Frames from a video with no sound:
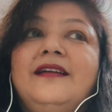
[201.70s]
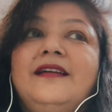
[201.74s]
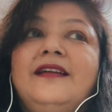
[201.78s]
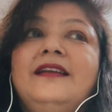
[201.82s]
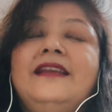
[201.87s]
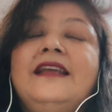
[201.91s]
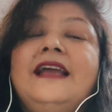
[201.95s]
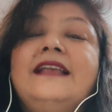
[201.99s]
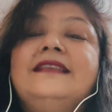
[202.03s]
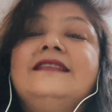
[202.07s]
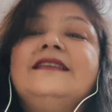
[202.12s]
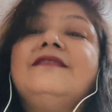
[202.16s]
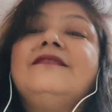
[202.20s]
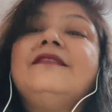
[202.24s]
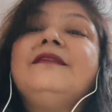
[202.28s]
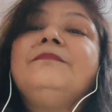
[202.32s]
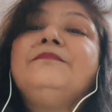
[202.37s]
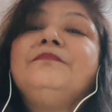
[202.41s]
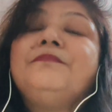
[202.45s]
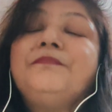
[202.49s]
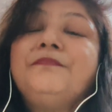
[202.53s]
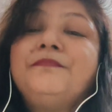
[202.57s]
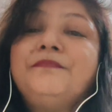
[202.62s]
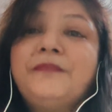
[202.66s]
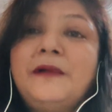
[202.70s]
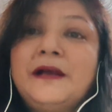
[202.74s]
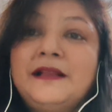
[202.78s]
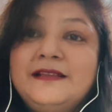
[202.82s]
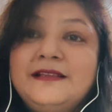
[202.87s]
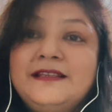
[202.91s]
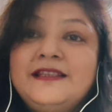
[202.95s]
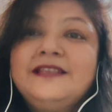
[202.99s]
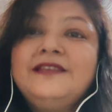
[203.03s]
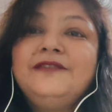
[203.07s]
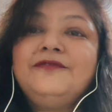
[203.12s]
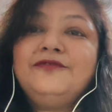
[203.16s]
It has a
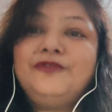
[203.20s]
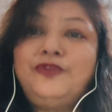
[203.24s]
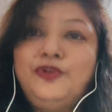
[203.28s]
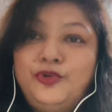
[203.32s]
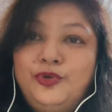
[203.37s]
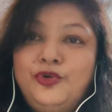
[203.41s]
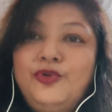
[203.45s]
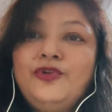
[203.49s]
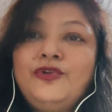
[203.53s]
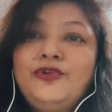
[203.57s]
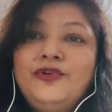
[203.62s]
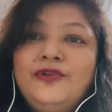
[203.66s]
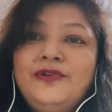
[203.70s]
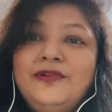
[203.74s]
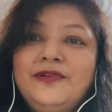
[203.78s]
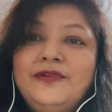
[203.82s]
repulsive look.